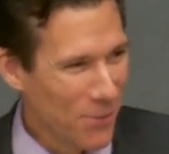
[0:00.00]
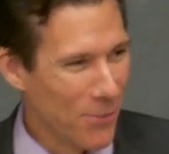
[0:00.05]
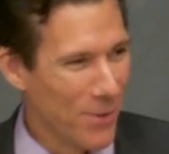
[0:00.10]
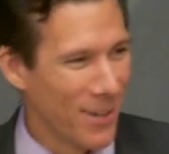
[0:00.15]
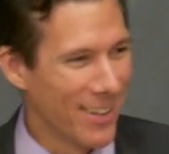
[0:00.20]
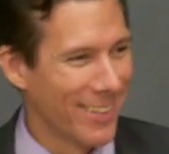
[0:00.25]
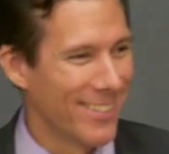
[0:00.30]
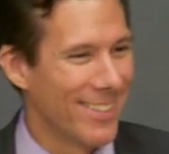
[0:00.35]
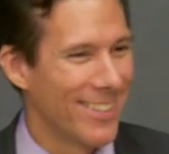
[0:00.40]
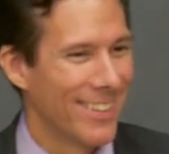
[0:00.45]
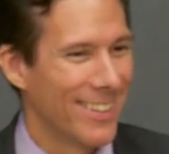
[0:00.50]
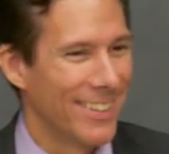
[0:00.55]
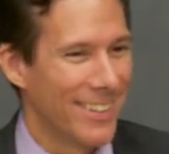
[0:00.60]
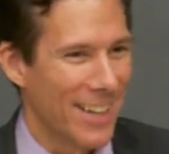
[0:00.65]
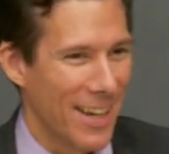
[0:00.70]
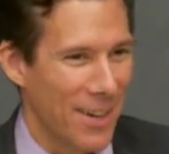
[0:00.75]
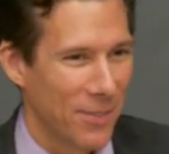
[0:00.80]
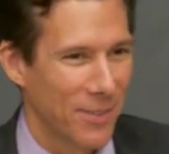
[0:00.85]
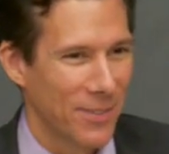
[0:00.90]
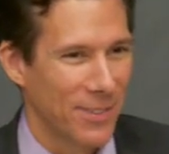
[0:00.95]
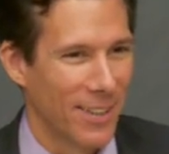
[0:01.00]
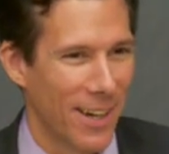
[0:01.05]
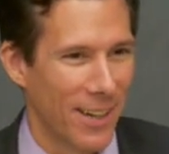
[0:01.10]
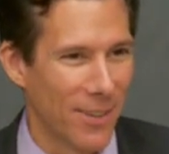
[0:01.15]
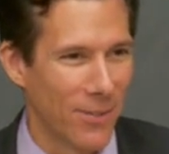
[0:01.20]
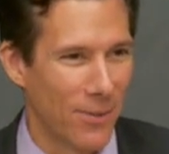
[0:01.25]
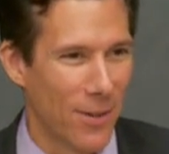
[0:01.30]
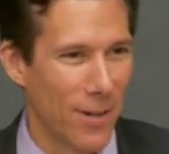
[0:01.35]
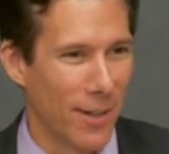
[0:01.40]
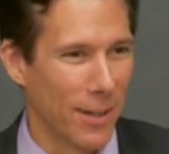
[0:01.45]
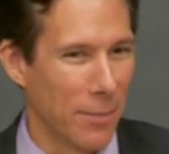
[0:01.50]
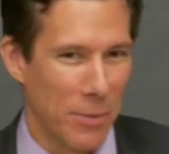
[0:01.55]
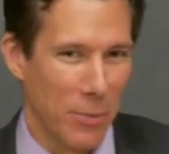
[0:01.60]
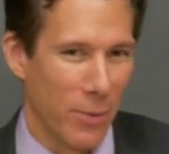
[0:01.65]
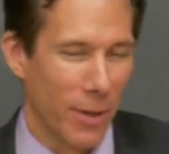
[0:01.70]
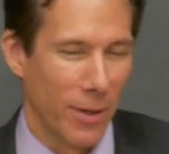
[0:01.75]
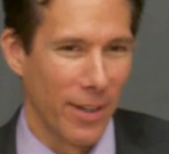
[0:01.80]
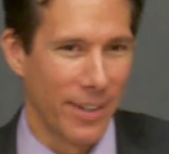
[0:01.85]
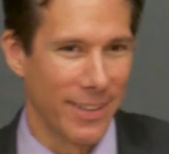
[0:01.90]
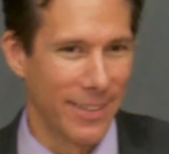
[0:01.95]
what has the left gotten wrong? I mean,
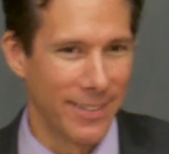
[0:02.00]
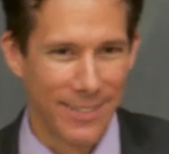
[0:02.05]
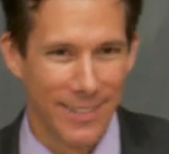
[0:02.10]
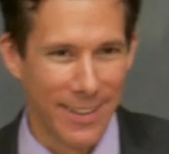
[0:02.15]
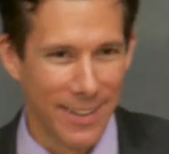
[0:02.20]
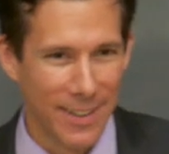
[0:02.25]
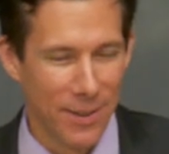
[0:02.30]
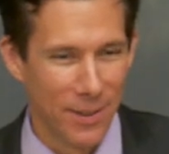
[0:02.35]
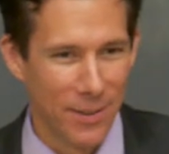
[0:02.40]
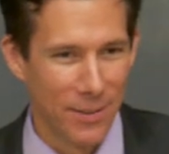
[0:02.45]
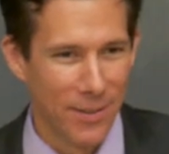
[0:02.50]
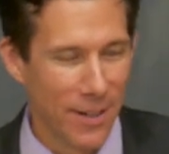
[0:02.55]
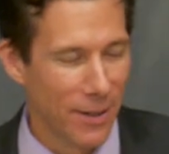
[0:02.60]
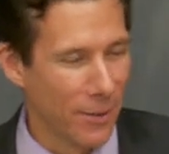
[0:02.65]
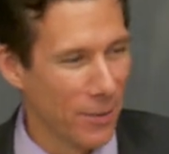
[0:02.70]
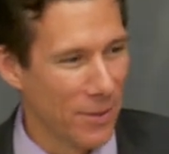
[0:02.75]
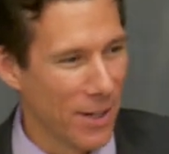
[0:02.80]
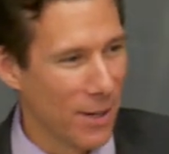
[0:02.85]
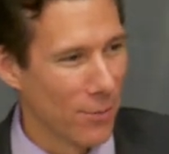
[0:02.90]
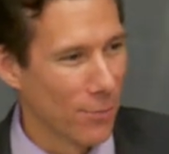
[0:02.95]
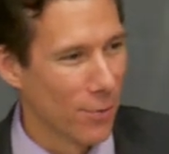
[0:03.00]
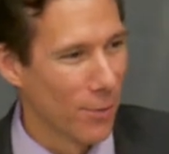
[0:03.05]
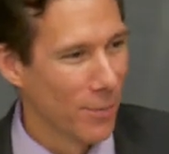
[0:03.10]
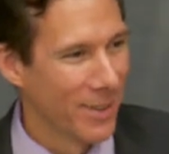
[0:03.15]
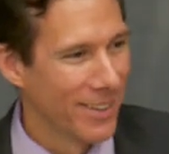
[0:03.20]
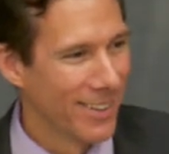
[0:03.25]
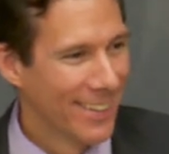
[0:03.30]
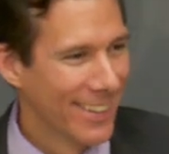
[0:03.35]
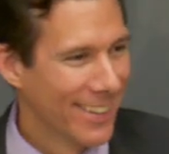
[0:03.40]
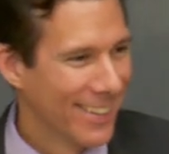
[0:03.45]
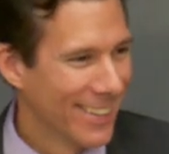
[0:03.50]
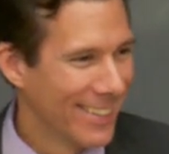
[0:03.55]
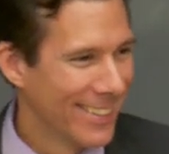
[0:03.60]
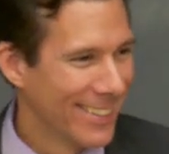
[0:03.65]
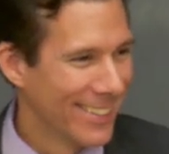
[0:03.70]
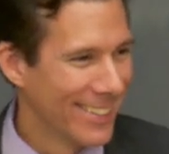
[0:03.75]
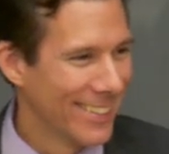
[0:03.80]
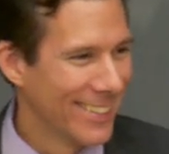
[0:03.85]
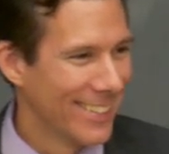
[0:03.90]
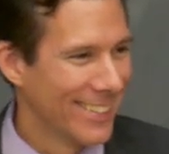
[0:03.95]
where do I, can you narrow it down for me?
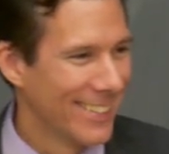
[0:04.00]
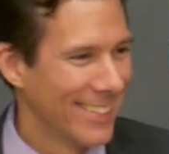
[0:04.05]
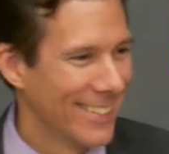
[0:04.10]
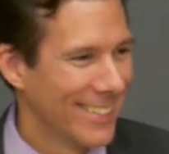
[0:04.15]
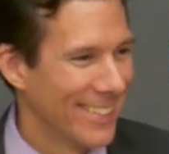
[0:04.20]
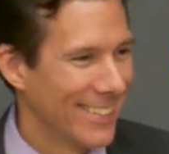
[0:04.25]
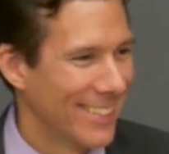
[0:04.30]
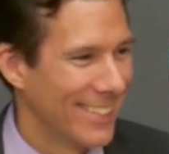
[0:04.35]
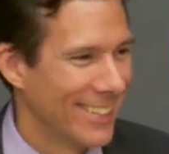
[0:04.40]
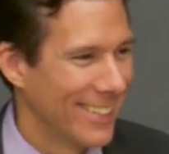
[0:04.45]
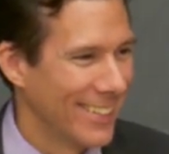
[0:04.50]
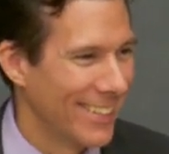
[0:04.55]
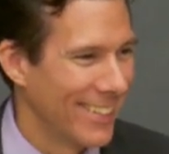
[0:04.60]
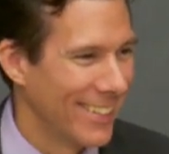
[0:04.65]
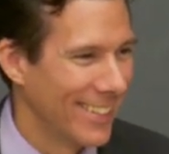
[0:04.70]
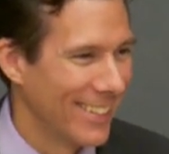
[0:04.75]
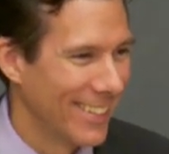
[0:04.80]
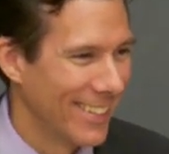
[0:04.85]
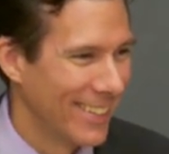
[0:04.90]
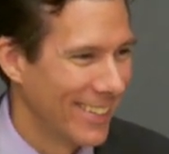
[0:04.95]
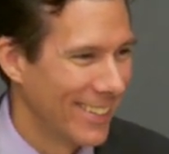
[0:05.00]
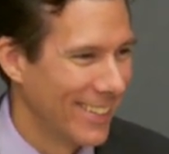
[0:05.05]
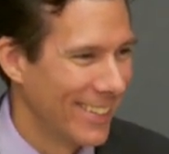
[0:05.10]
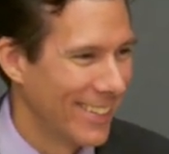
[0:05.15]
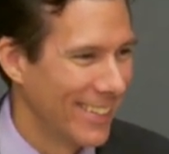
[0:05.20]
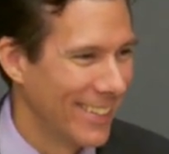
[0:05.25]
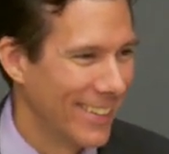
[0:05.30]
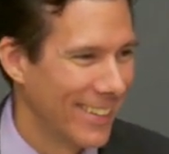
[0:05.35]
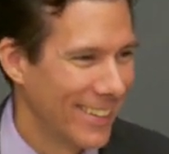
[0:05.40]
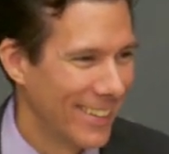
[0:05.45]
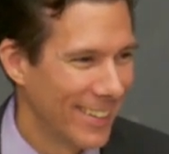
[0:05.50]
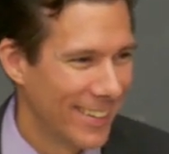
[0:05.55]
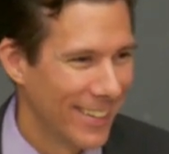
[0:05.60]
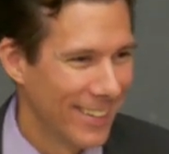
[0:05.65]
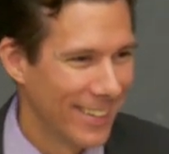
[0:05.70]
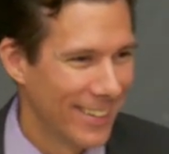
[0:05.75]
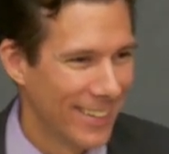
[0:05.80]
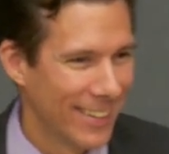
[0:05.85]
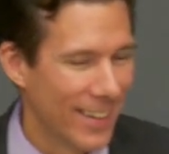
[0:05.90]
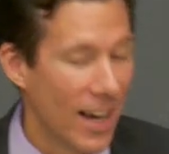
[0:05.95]
No, no, in, in terms of
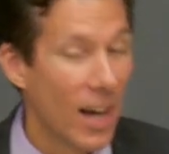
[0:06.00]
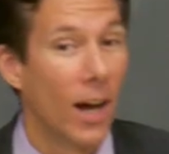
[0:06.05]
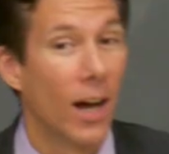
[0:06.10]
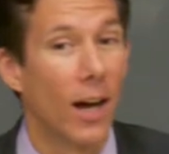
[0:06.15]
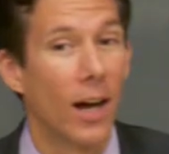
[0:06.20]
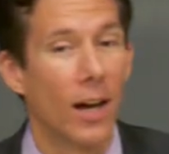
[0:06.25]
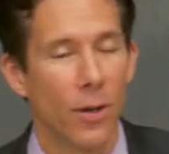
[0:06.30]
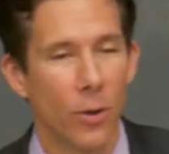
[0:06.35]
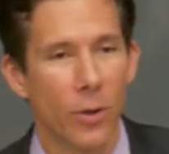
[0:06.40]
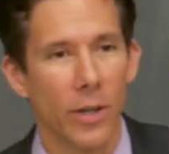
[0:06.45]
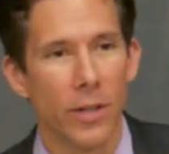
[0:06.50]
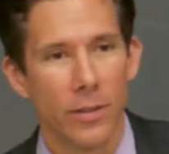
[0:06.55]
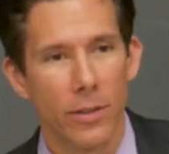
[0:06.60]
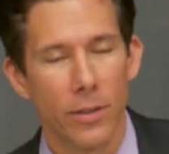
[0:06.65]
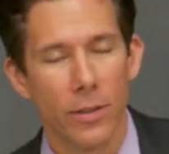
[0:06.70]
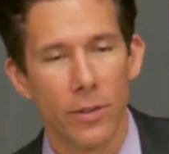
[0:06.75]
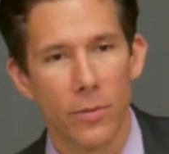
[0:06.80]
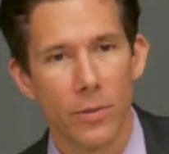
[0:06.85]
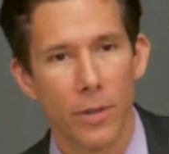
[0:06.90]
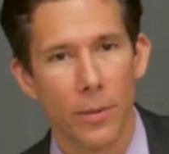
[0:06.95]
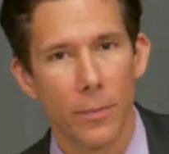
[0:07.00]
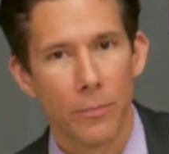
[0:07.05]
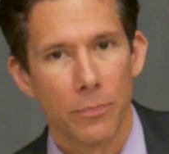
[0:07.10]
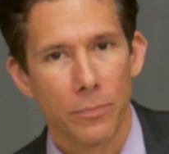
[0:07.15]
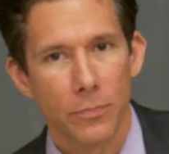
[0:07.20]
narratives. Ah, okay, narratives, yeah.